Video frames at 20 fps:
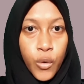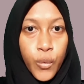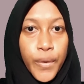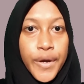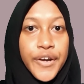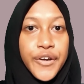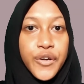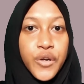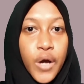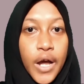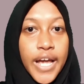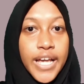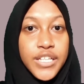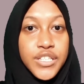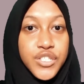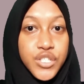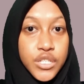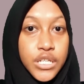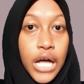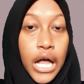We're
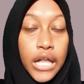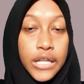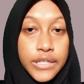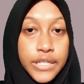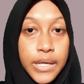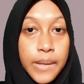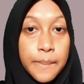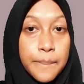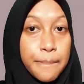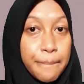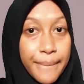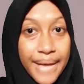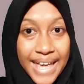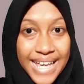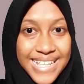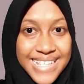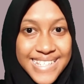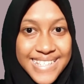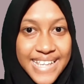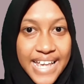going to call them
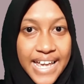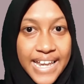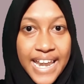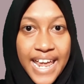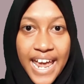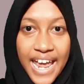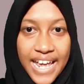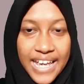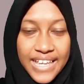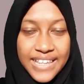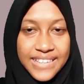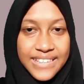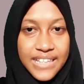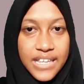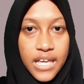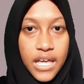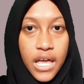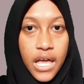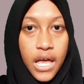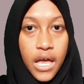base and height.
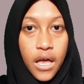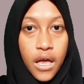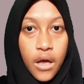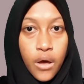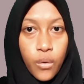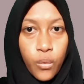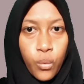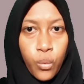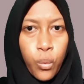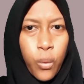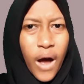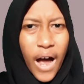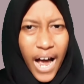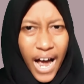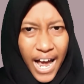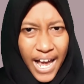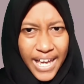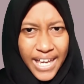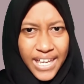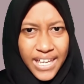
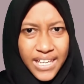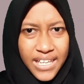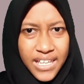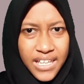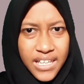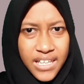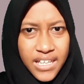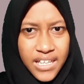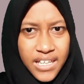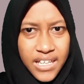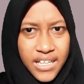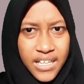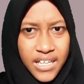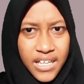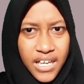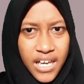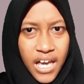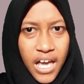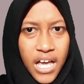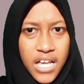Why?
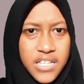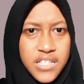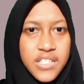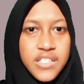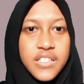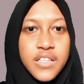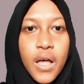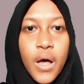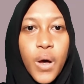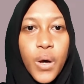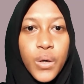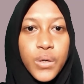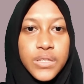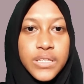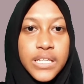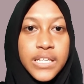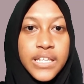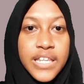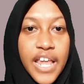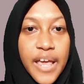
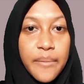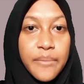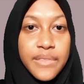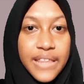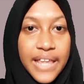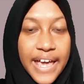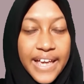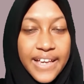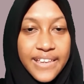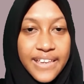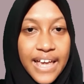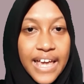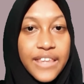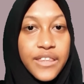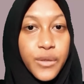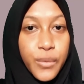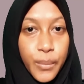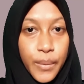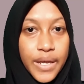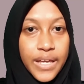So the name length
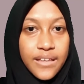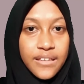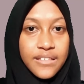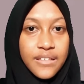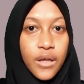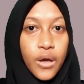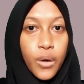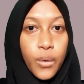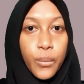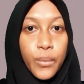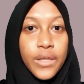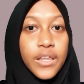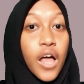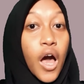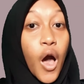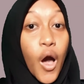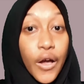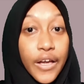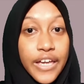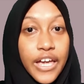and the width
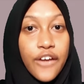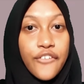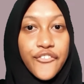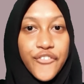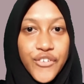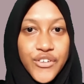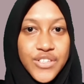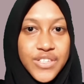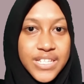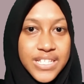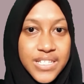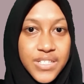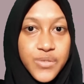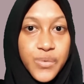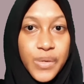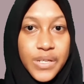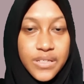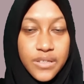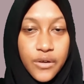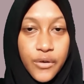will occur for this
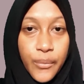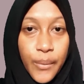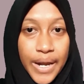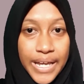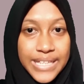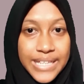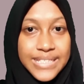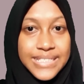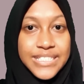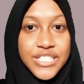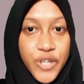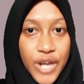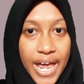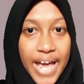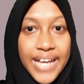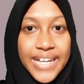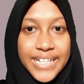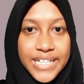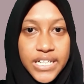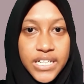right
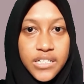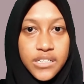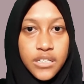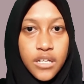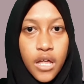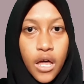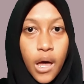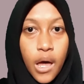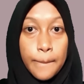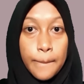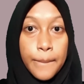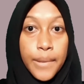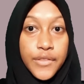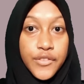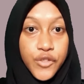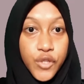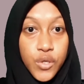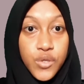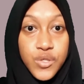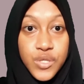triangle,
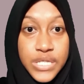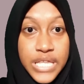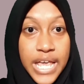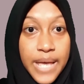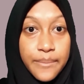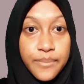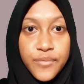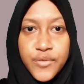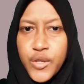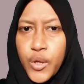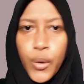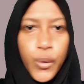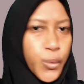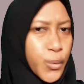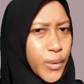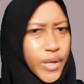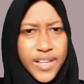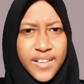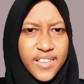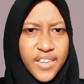but those names
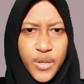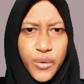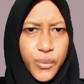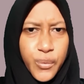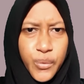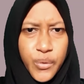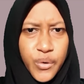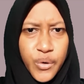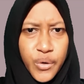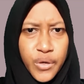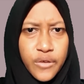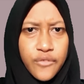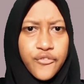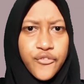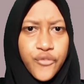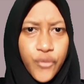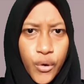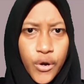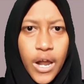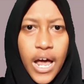don't really work
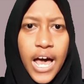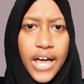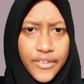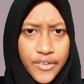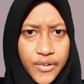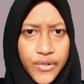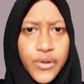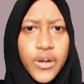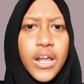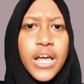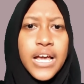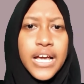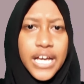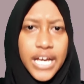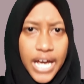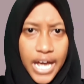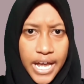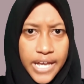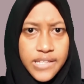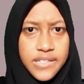for other
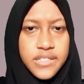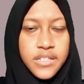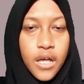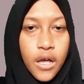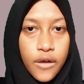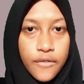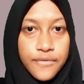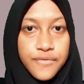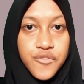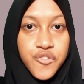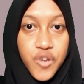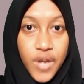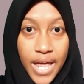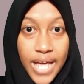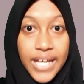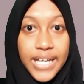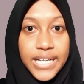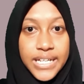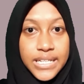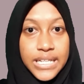kinds of
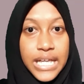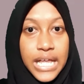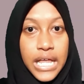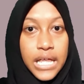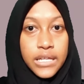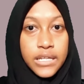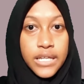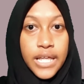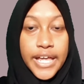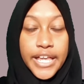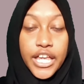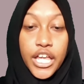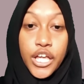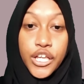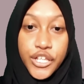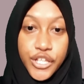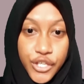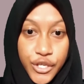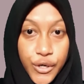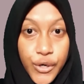triangle, like
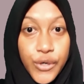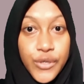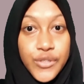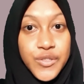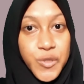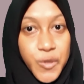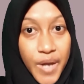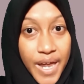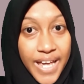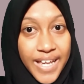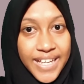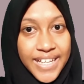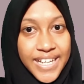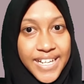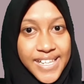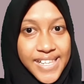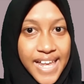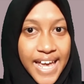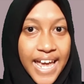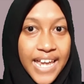a curved
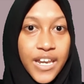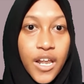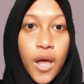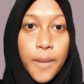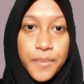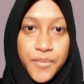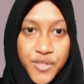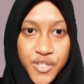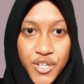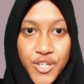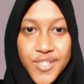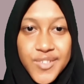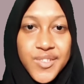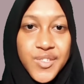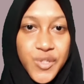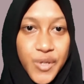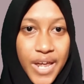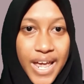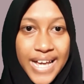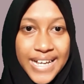triangle and obtuse
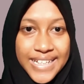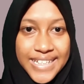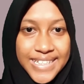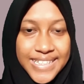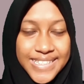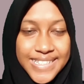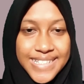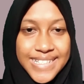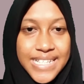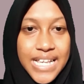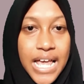triangle.